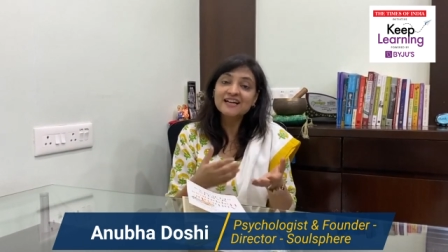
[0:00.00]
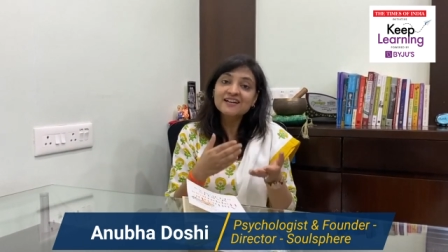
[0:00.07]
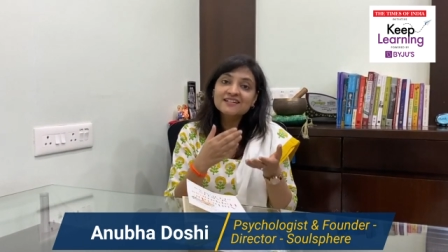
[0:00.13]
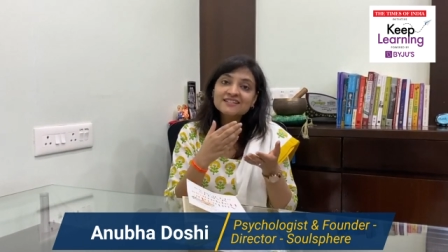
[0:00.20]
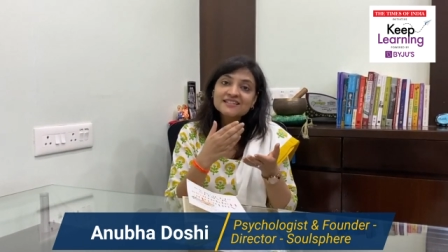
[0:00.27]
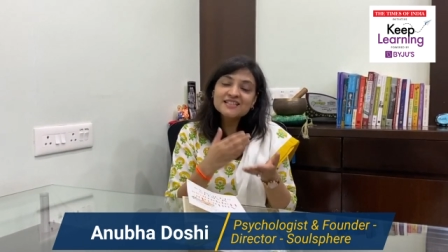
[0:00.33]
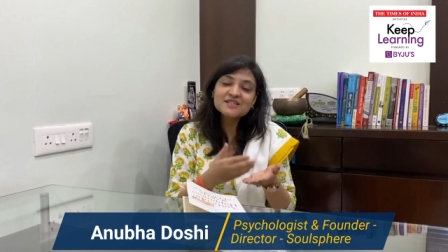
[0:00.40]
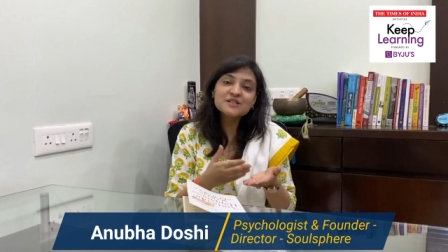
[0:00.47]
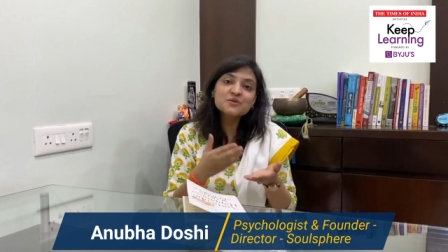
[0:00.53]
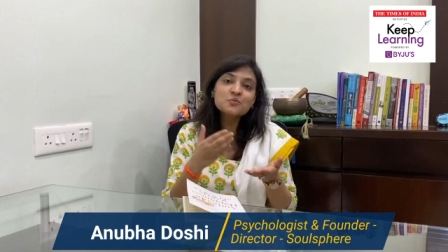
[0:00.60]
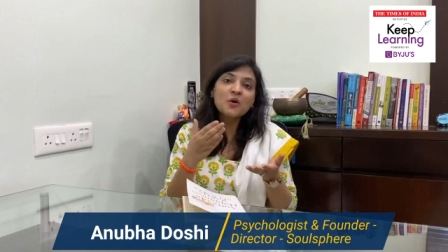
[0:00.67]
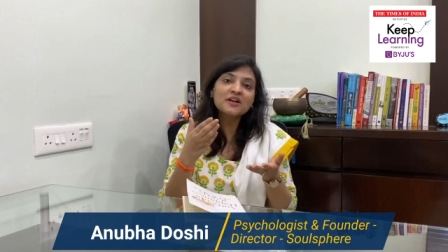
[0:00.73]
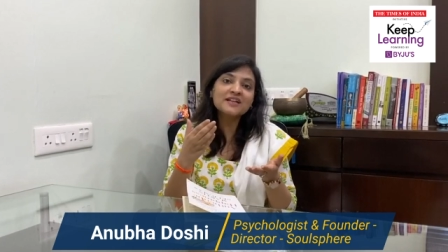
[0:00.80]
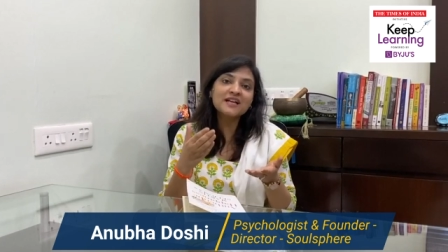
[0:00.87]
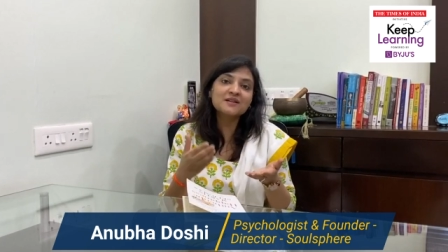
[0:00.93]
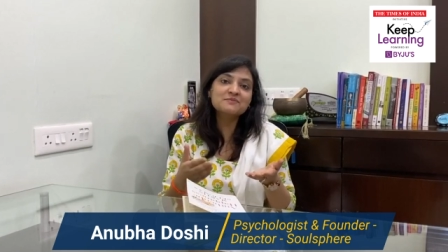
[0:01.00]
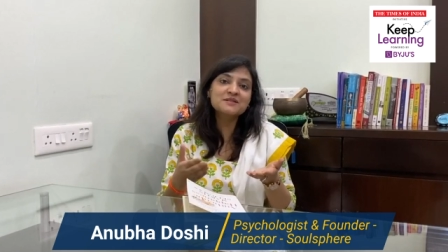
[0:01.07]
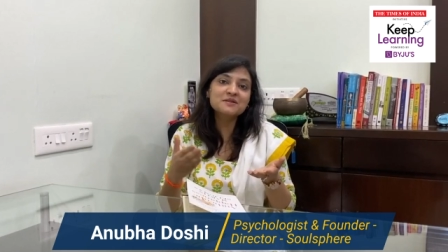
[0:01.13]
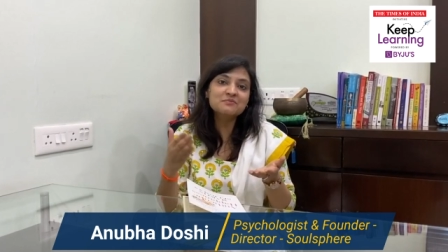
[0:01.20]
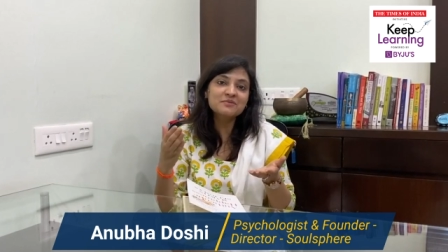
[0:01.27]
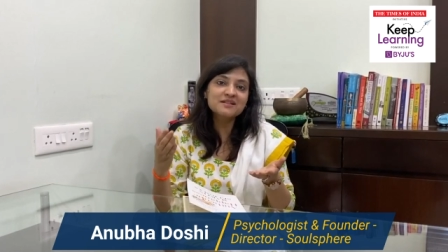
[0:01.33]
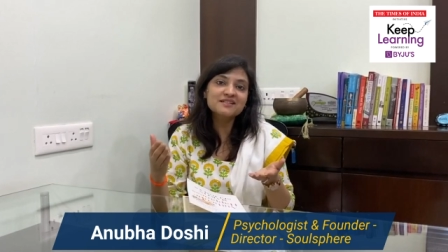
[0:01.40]
This is what helps
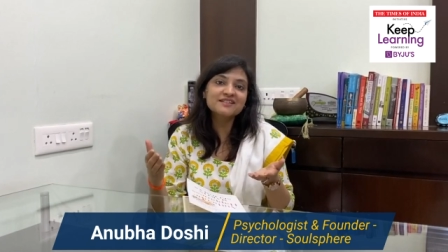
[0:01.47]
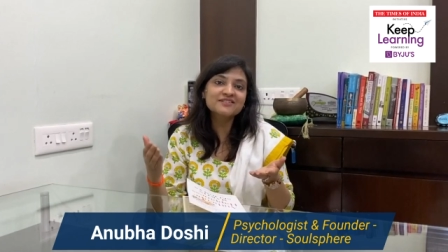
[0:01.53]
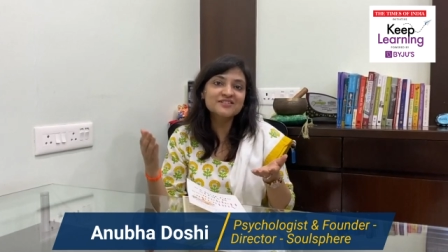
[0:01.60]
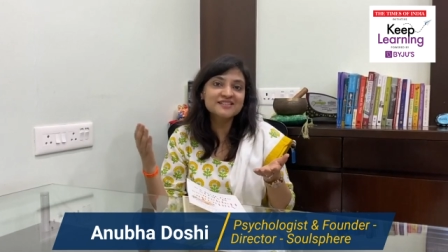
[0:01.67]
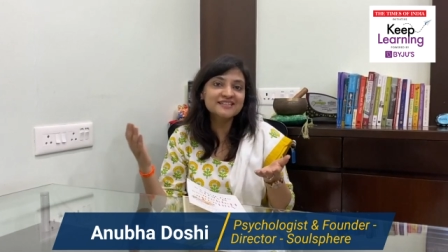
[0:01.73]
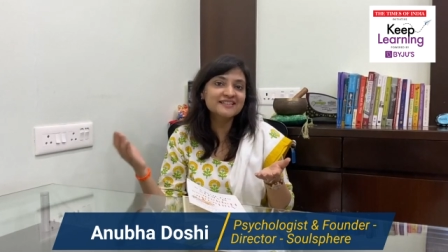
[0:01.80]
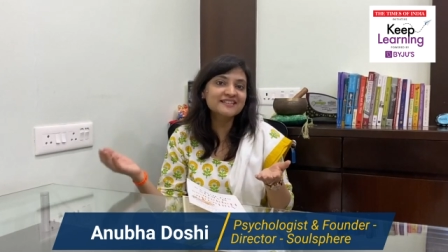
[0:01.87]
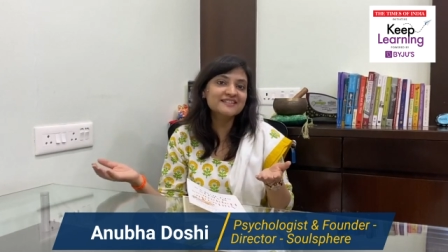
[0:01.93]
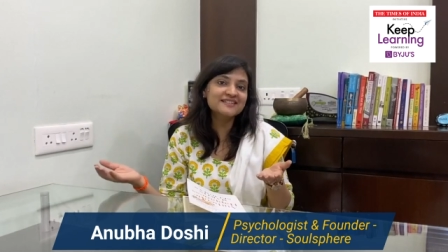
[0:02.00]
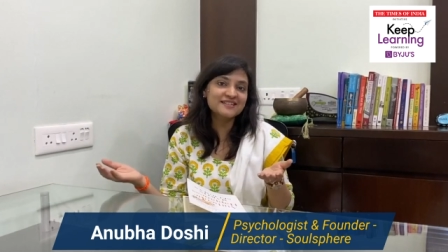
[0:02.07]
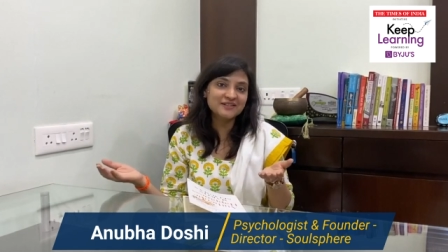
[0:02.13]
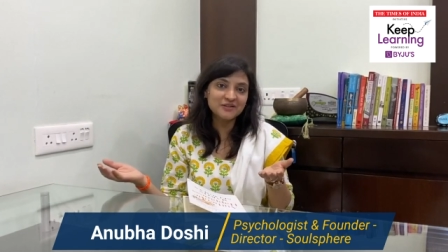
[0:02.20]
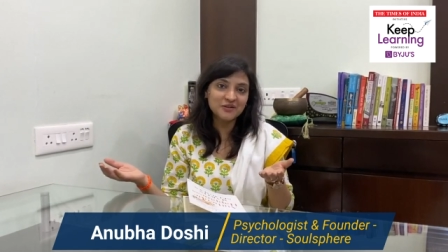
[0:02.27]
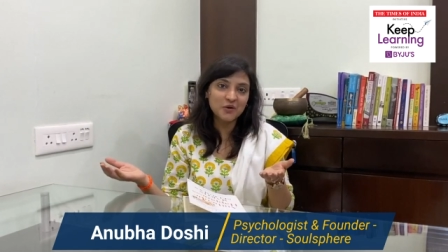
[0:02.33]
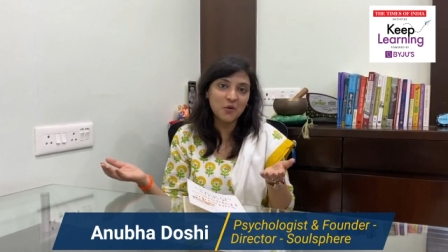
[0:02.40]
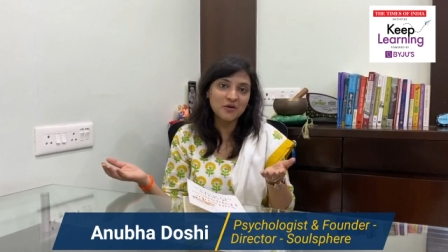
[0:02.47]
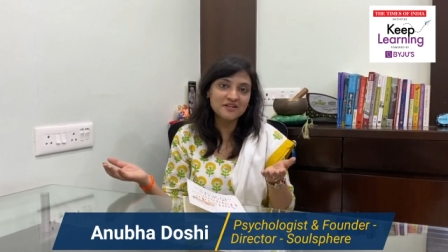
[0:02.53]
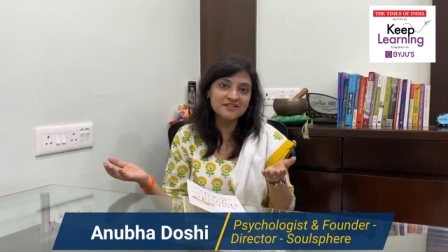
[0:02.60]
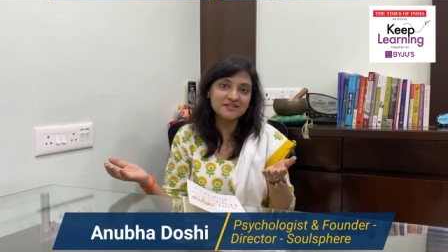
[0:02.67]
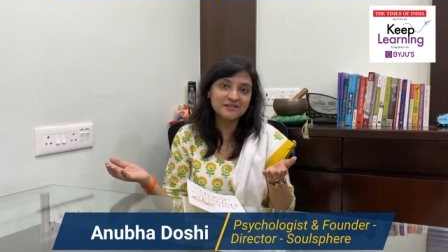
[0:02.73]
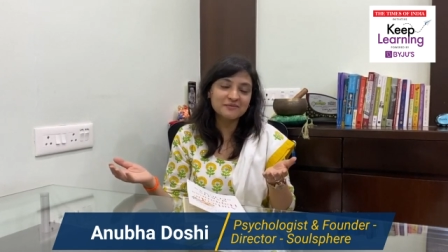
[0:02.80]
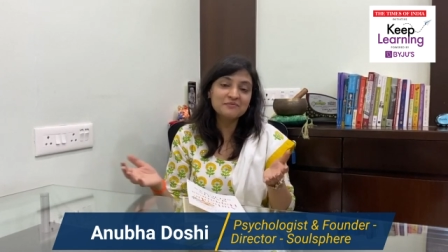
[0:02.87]
in building resilience in the long
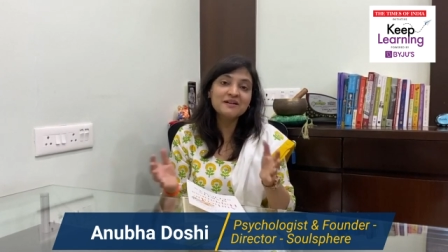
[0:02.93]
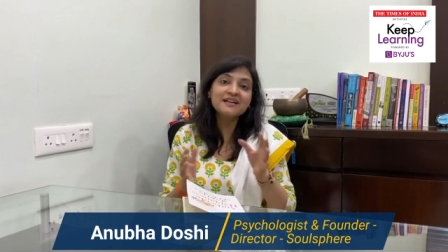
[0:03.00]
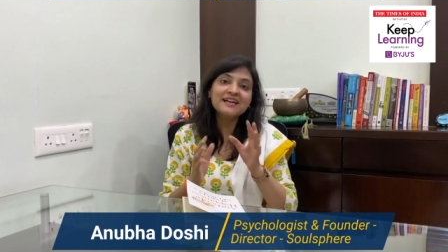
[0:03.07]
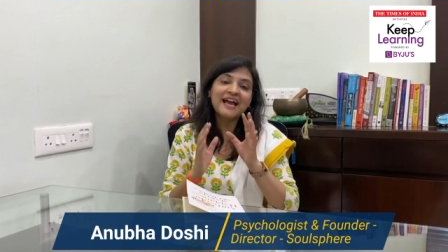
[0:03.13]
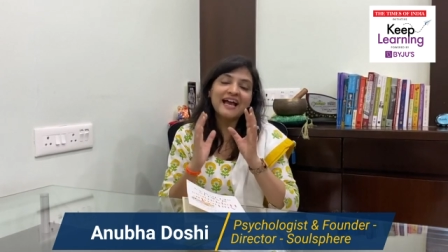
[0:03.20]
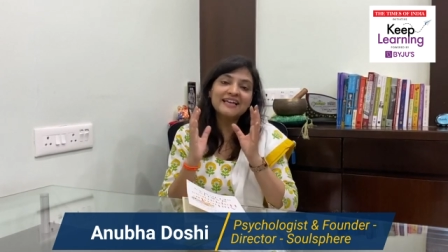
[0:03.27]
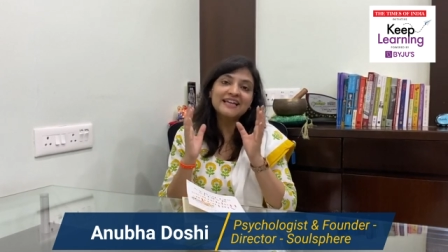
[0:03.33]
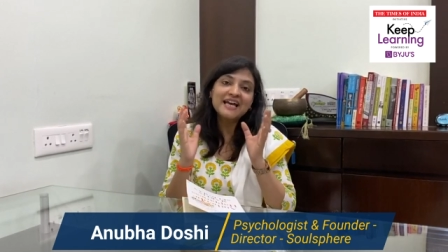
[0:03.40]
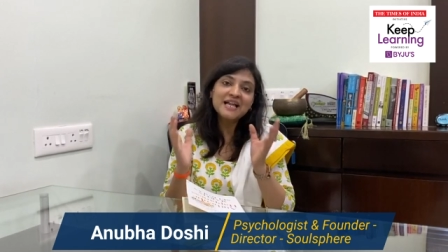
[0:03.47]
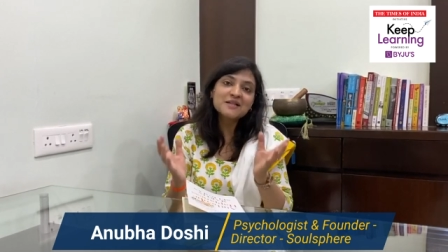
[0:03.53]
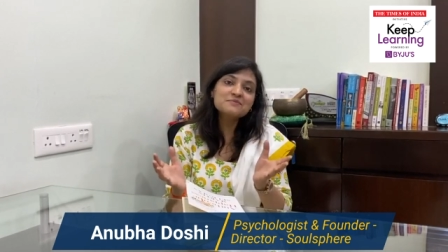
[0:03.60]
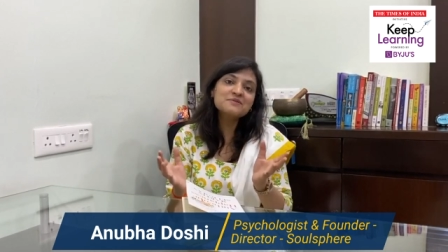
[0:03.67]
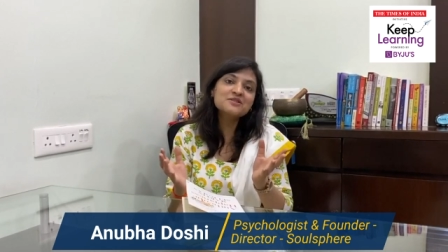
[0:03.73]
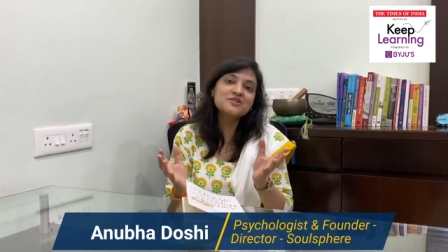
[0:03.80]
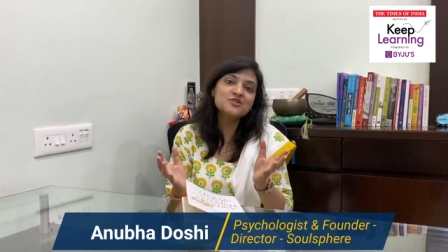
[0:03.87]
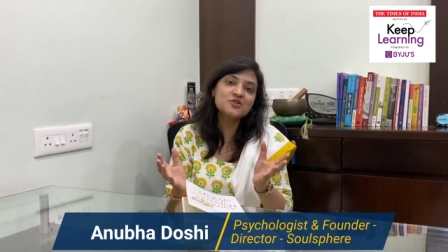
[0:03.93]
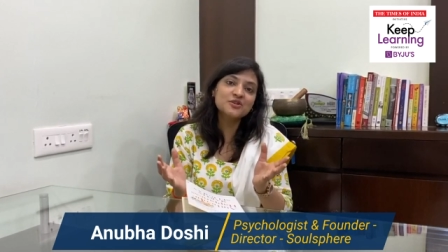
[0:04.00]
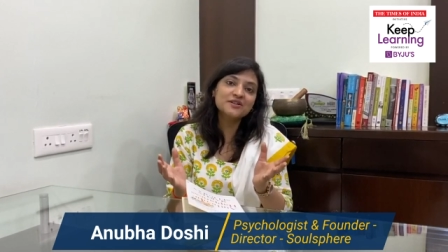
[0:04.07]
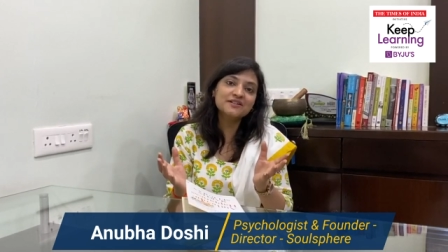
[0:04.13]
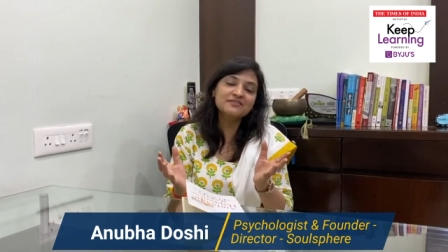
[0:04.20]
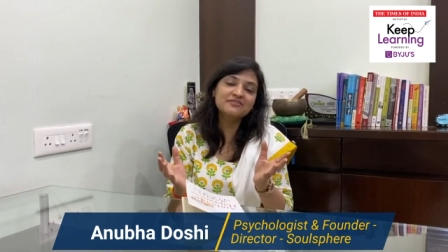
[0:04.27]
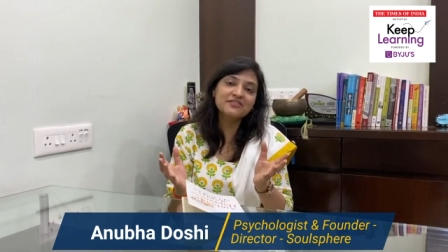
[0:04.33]
term and helps the
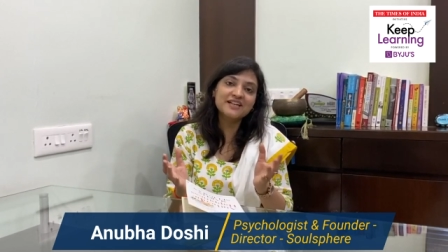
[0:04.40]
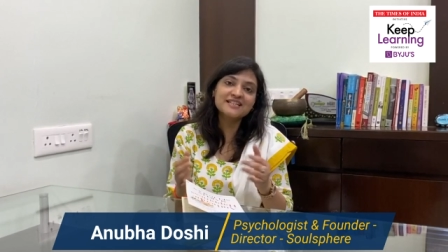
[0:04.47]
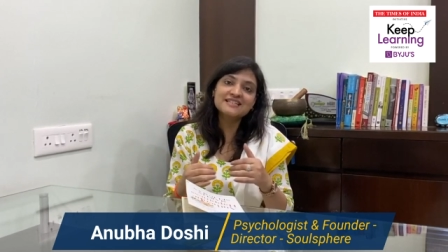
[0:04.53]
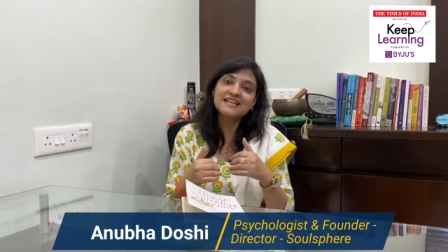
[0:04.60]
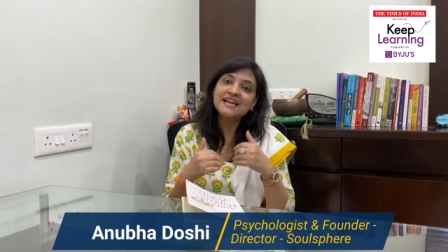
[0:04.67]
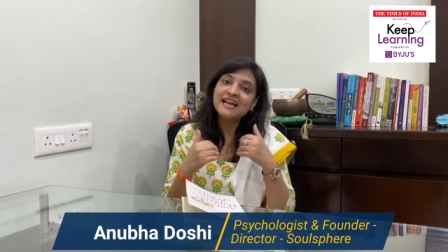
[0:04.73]
children face